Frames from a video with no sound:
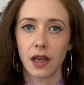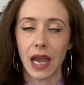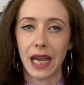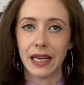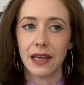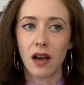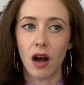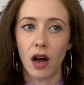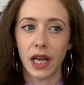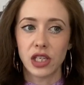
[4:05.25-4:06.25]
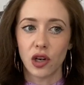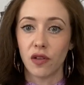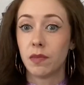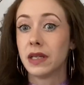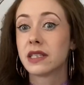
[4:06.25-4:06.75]
any kind
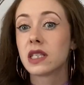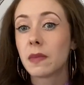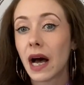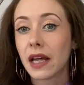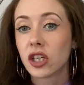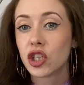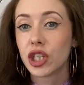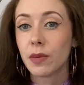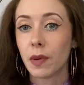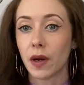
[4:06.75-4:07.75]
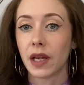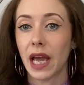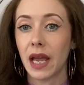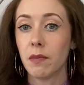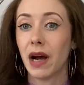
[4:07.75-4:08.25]
of business partnership,
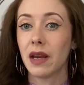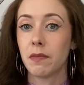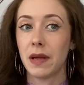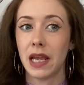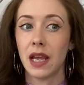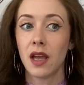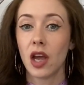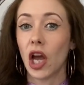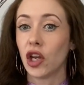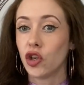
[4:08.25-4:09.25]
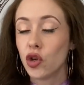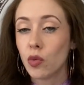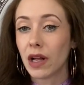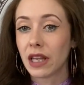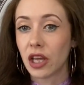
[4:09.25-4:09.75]
okay, it might be a new
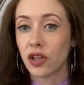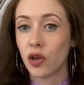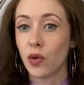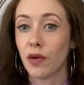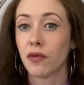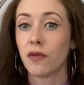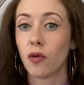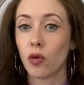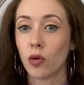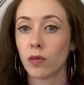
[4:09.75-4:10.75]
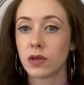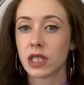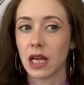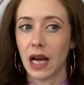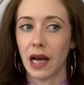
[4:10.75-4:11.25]
one that you have formed,
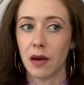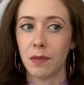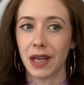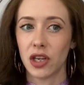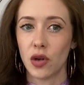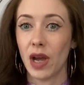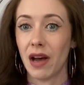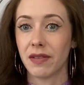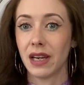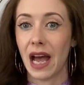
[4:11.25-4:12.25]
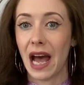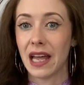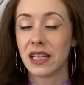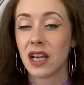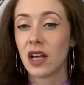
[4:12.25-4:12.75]
but you haven't
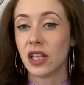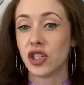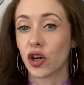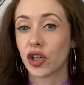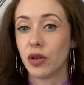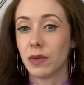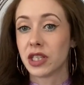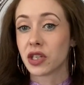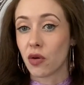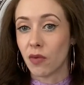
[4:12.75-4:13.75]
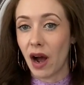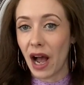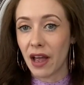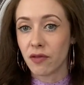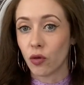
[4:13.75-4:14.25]
had the documents
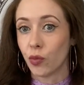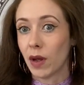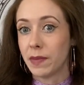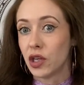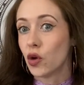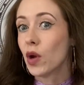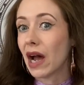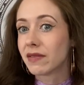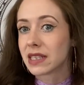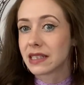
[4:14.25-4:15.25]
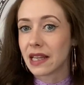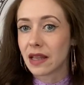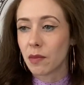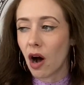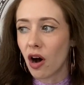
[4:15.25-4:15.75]
arrive, or maybe you haven't sent
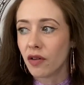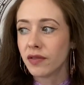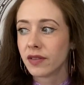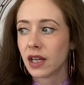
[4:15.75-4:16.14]
them off.